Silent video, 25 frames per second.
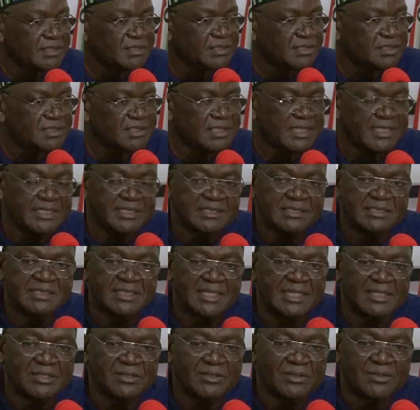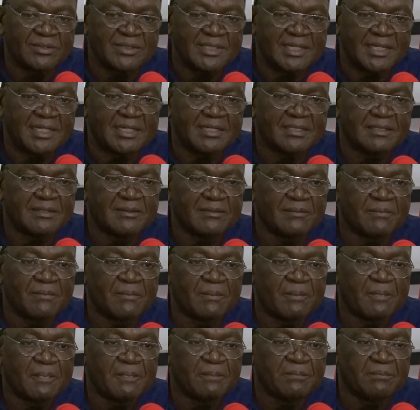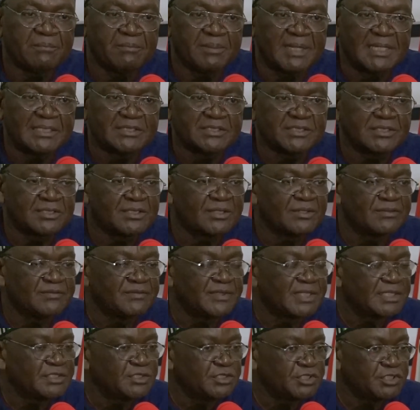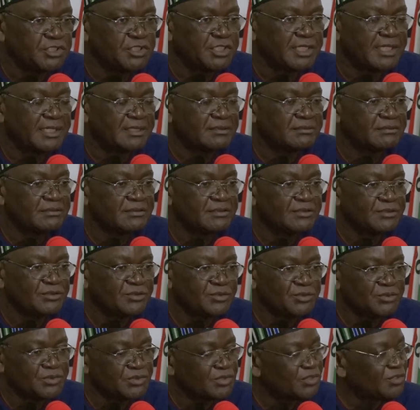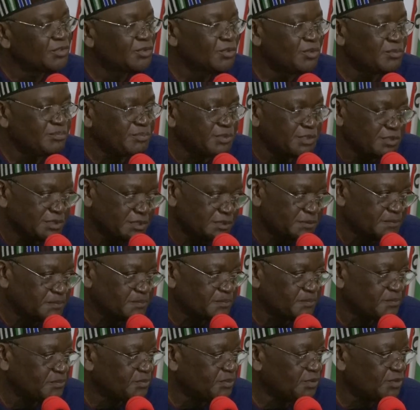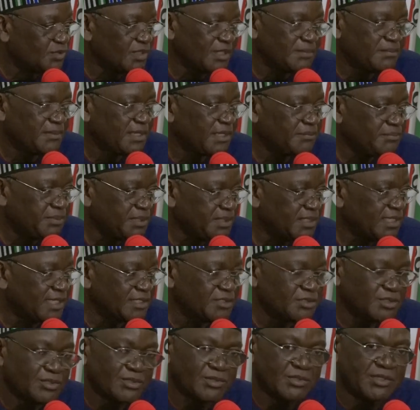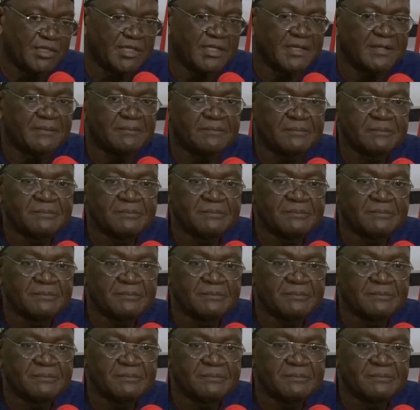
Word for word: State and other parts of Nigeria should not know peace. So I'm happy that you're here.